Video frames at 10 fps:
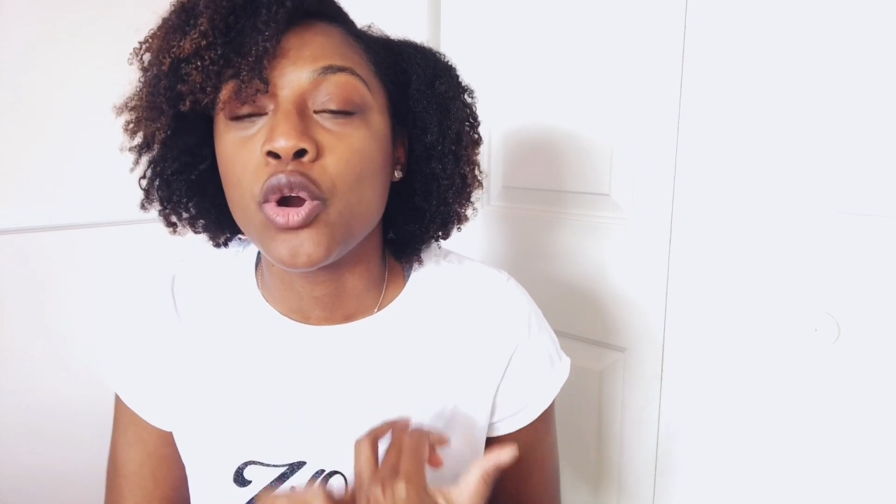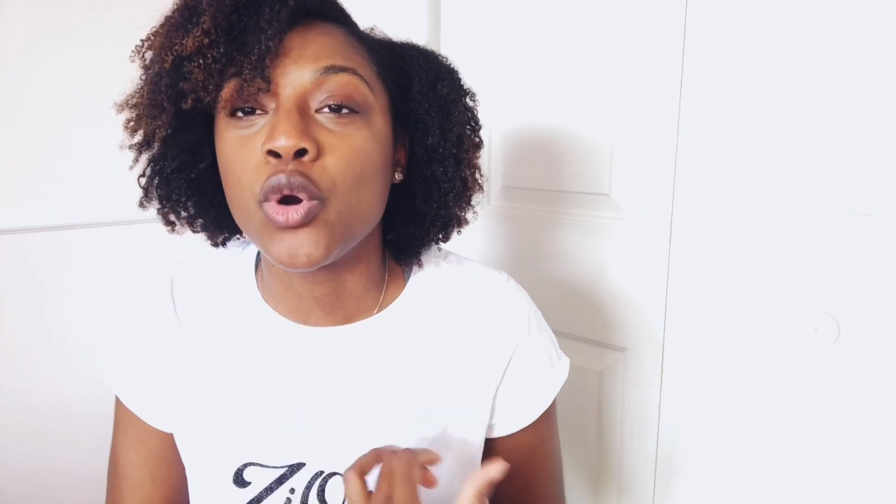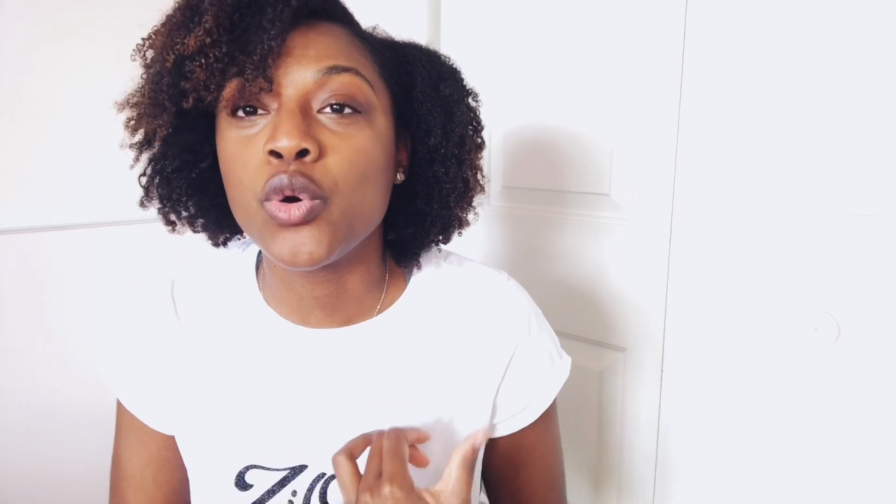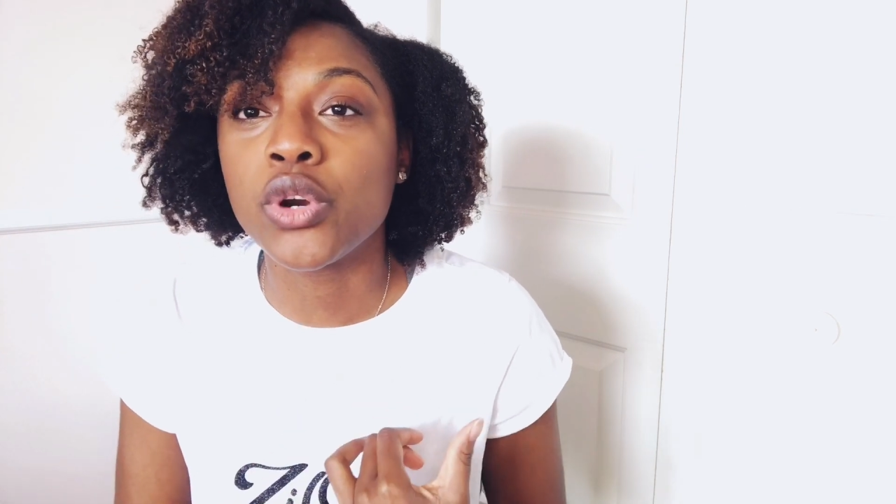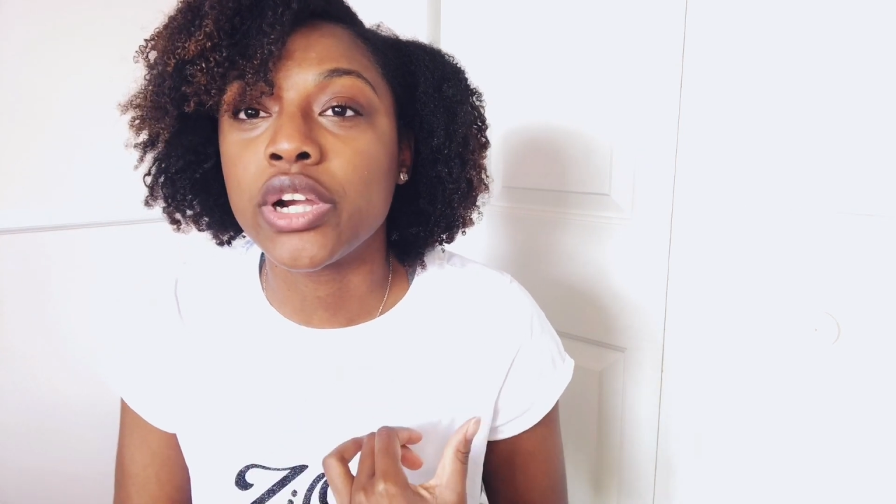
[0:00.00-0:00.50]

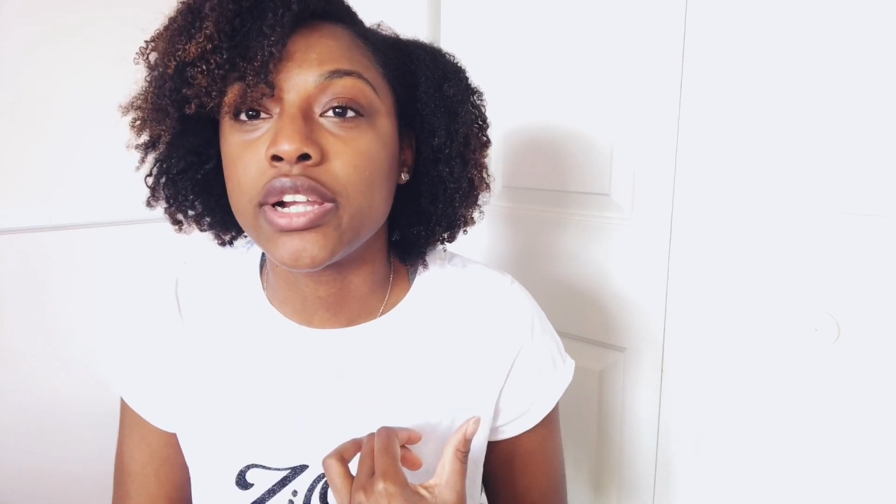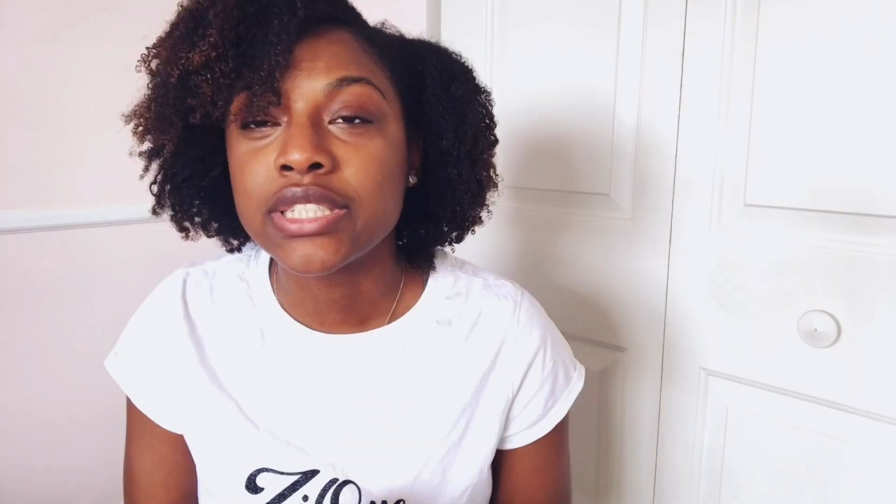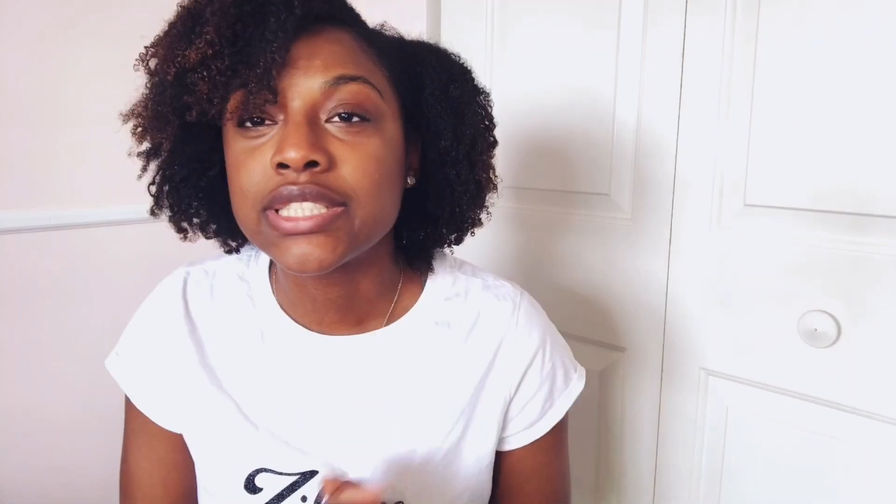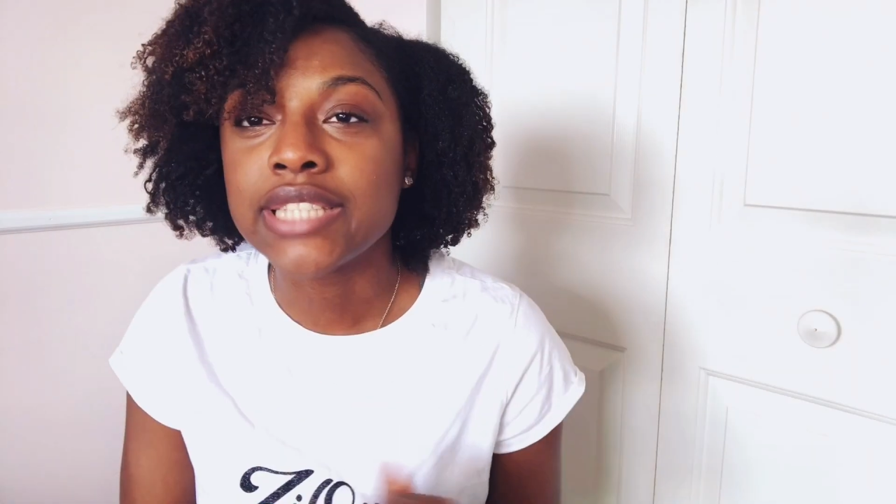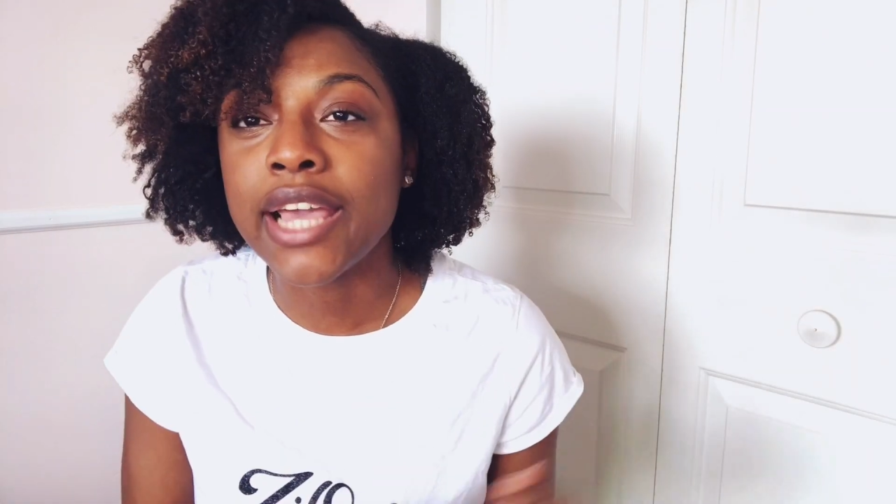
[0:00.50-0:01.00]
Or
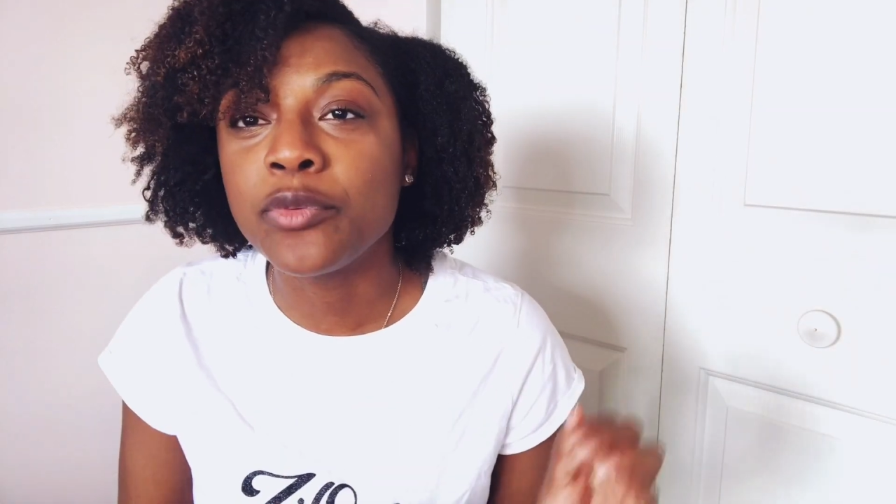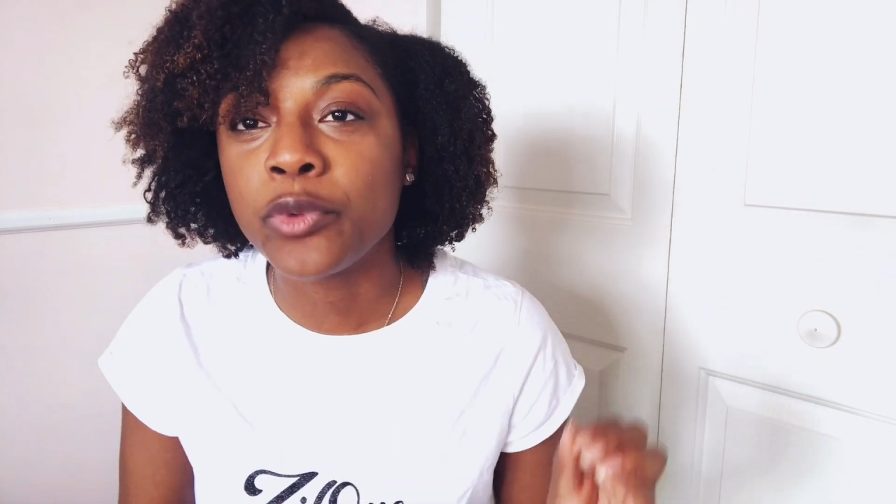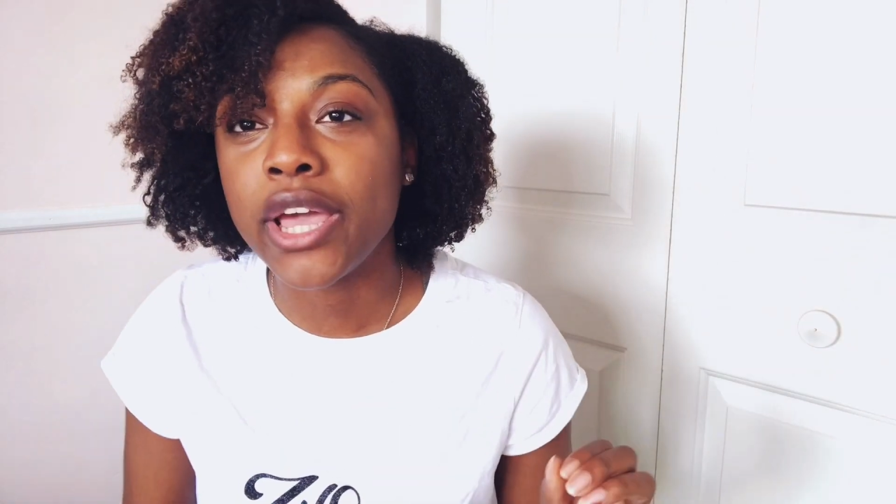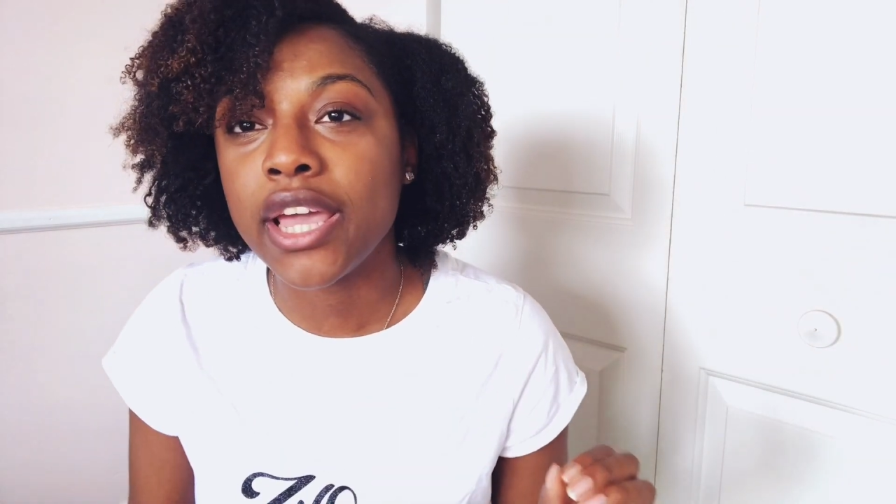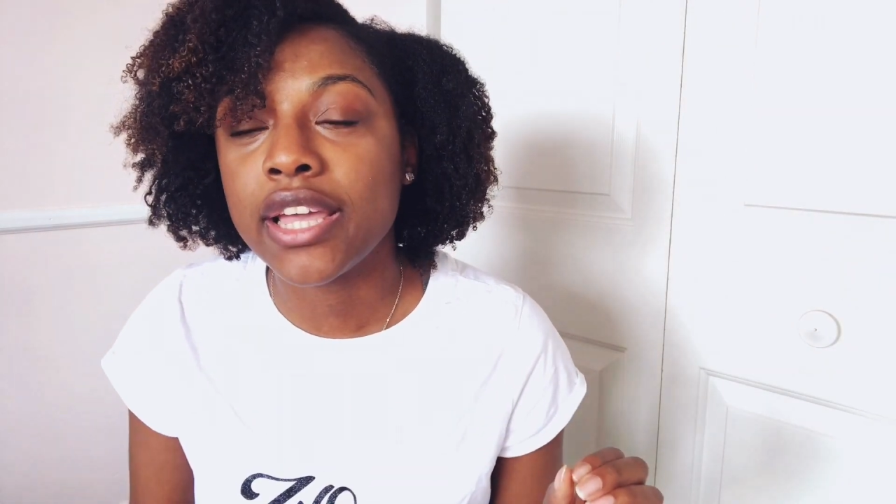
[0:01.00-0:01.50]
the same
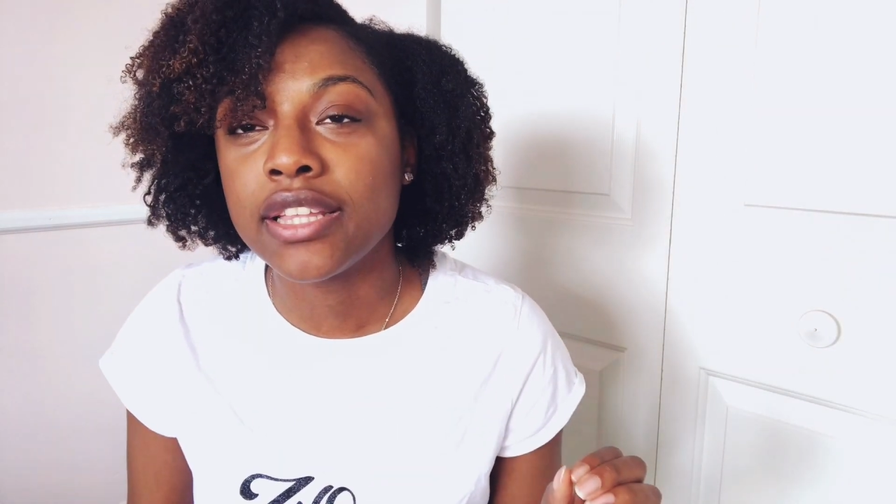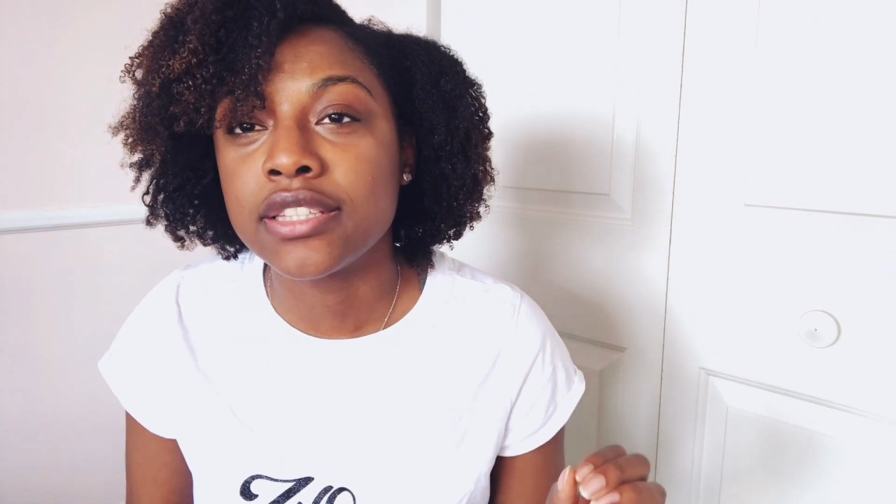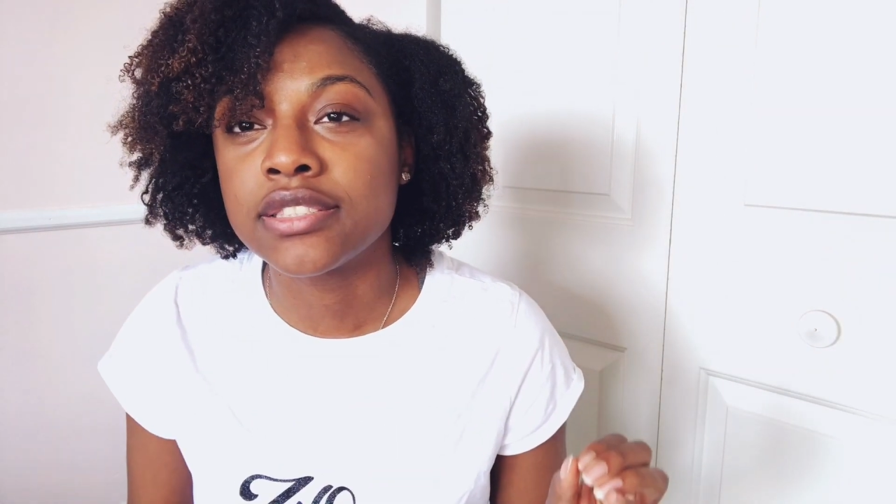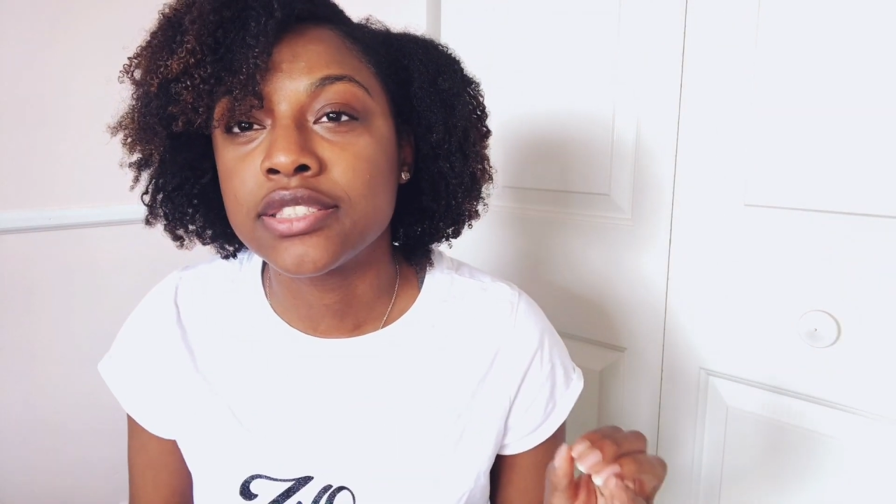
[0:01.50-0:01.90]
way